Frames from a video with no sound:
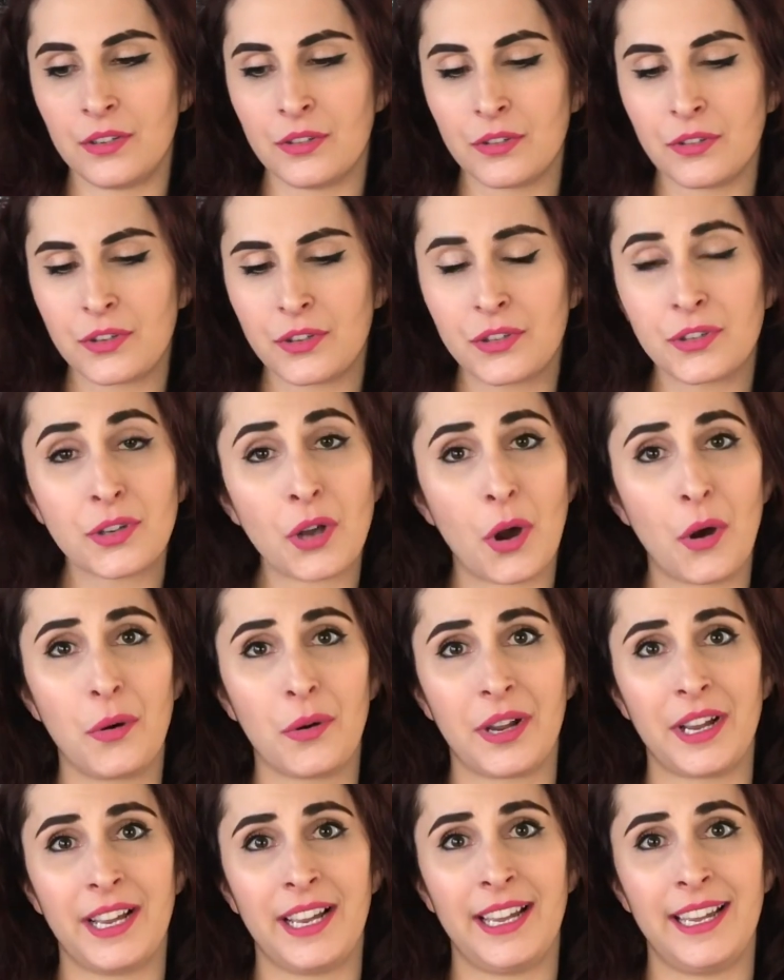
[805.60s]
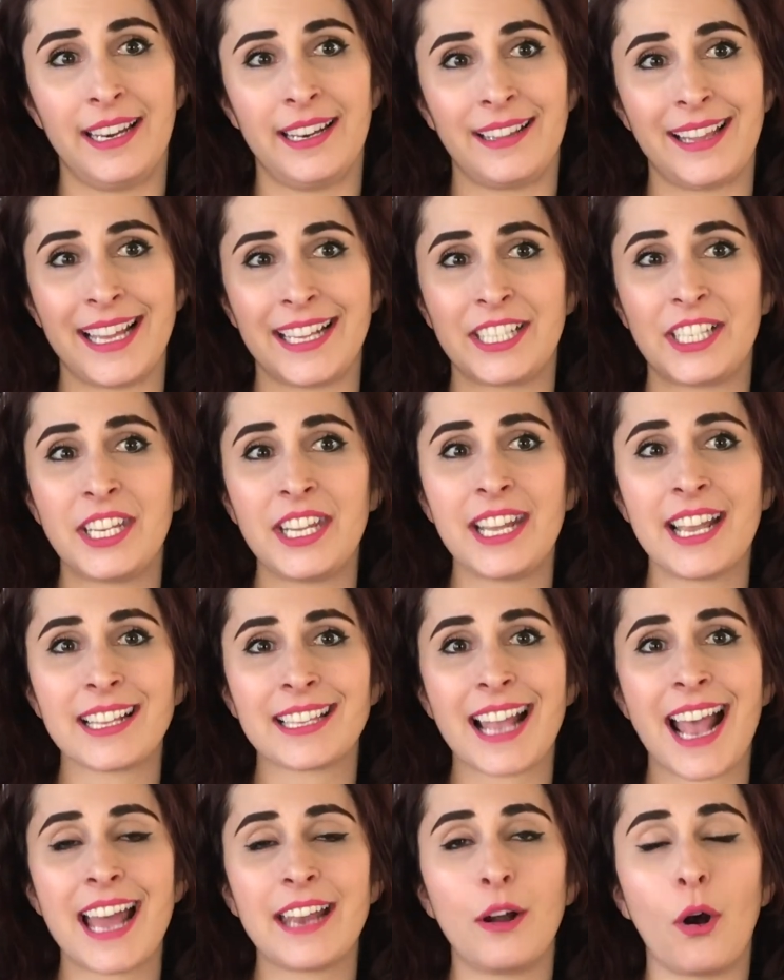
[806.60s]
So good. Like she
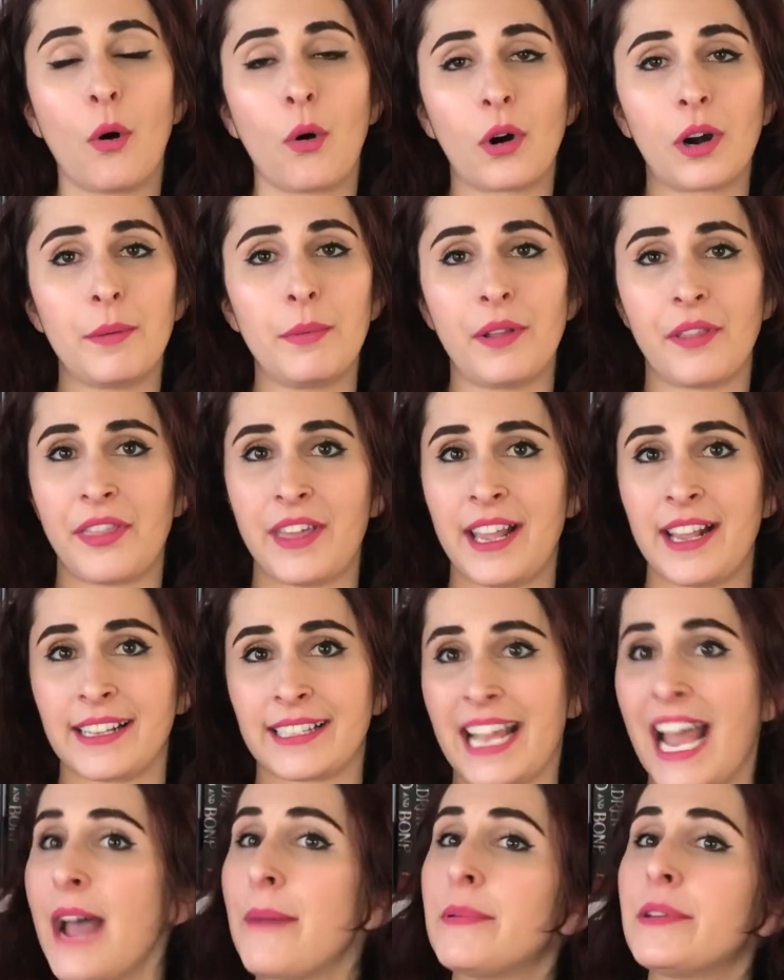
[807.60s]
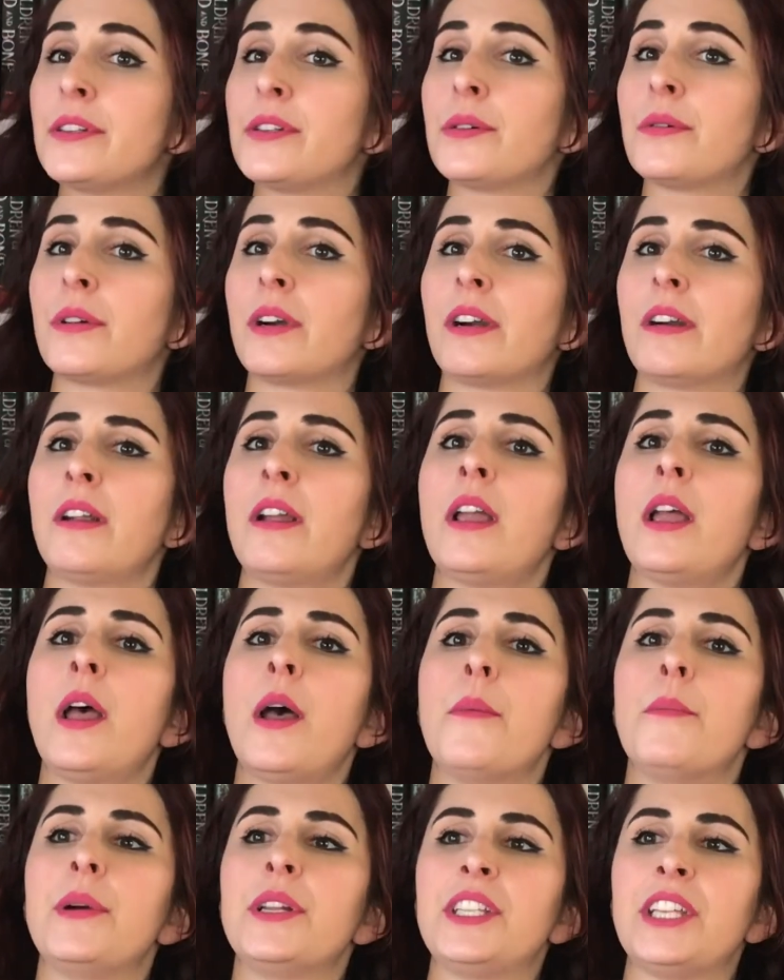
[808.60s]
has had horrible things happen to her,
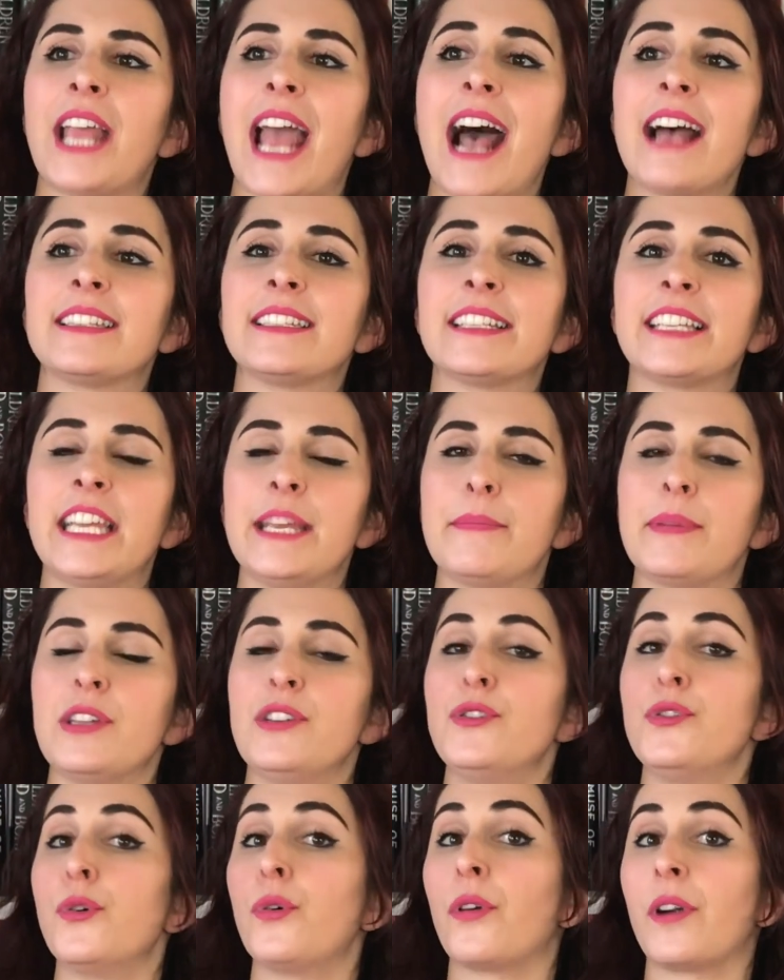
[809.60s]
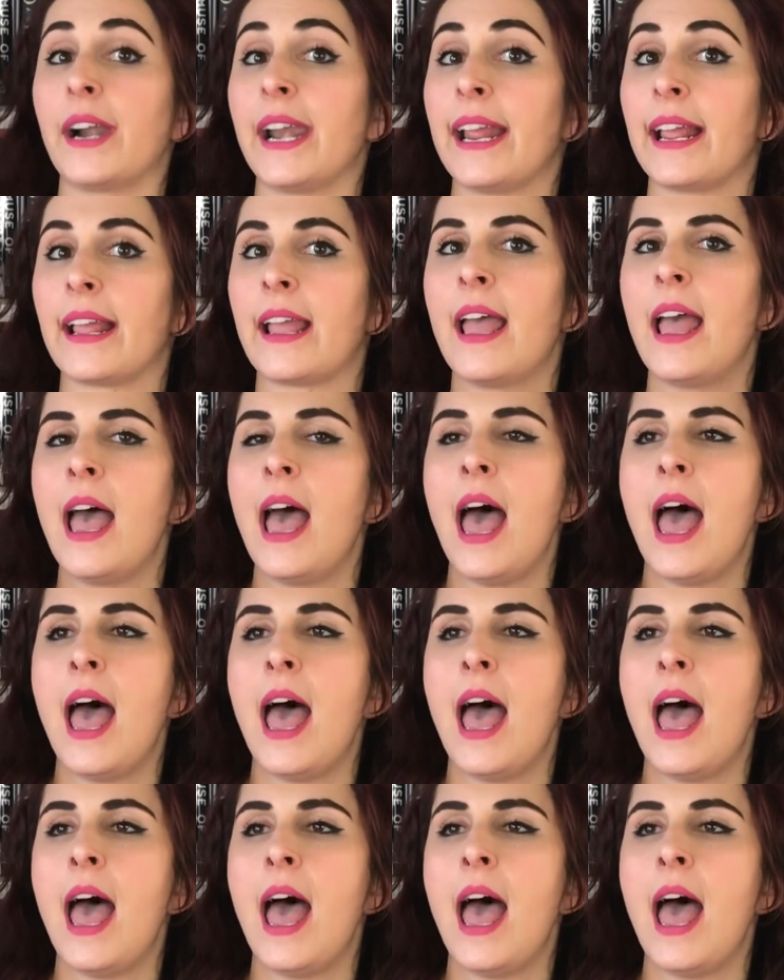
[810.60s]
but she has to keep enduring.